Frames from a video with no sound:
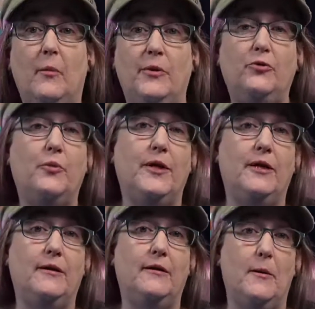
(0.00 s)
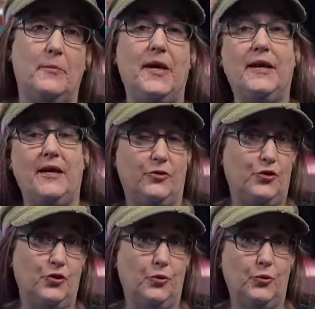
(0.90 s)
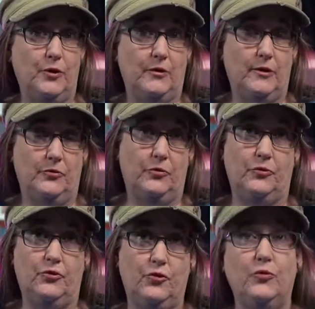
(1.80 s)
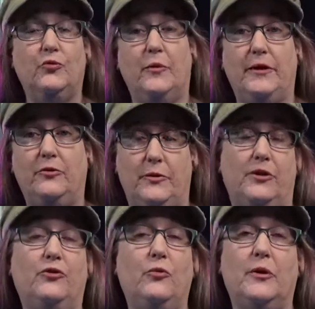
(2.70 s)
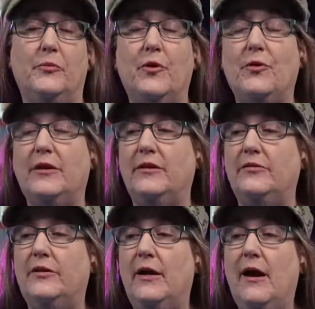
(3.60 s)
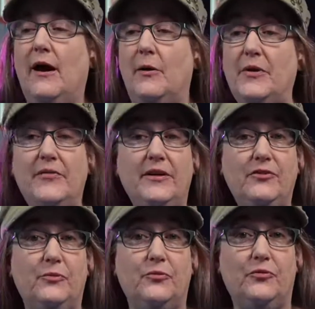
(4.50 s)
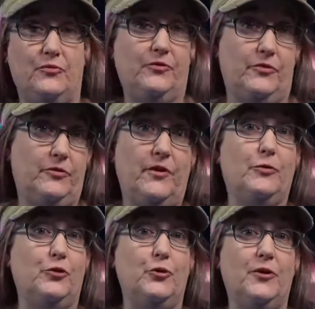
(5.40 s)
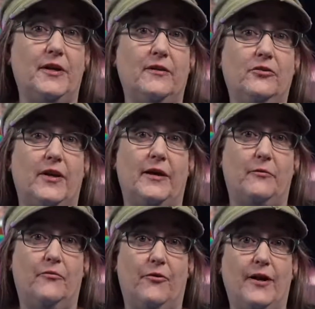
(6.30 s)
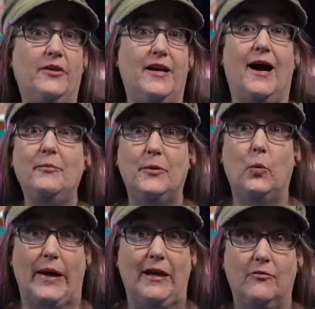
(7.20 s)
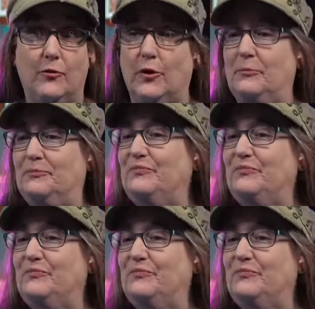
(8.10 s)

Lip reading: between May and June, so it's June 2022 when I'm recording this, they've added several new things that, frankly, I've been waiting for.